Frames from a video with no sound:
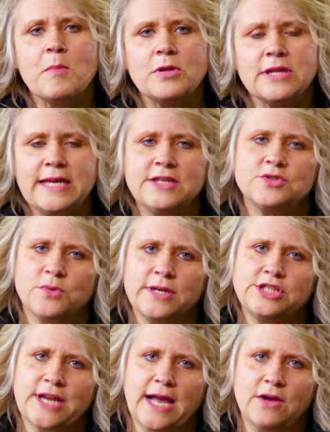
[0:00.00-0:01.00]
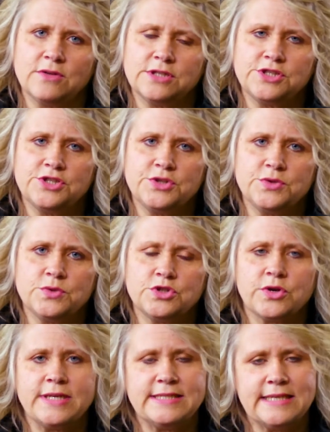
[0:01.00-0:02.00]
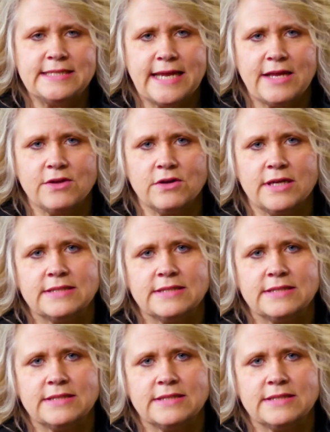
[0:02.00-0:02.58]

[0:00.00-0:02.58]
please reach out to Tracy Taylor